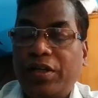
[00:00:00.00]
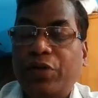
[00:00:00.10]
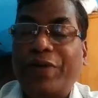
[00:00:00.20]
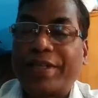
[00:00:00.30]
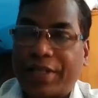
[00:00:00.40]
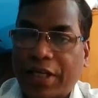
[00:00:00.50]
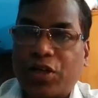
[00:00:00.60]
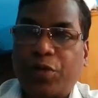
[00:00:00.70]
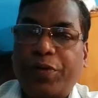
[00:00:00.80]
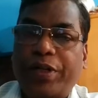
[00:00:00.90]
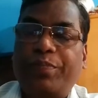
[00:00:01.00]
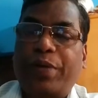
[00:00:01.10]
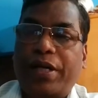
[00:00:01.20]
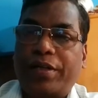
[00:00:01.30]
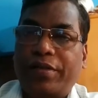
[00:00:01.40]
the Western Roman
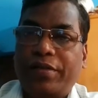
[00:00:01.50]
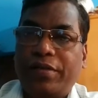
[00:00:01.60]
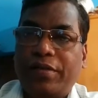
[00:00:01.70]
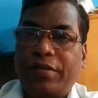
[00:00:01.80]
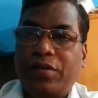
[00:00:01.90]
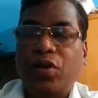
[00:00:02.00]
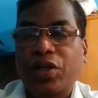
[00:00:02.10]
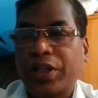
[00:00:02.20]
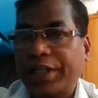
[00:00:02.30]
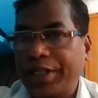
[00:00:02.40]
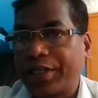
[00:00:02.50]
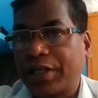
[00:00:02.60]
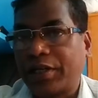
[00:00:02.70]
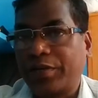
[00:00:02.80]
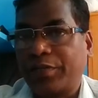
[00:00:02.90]
Empire, not the
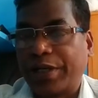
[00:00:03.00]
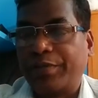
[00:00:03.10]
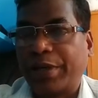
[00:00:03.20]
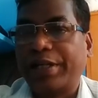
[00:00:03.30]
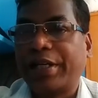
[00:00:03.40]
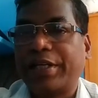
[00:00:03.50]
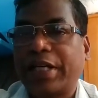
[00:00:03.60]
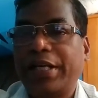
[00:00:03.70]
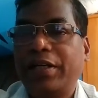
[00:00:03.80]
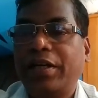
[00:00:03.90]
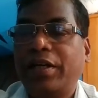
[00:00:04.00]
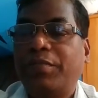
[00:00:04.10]
Eastern Byzantine,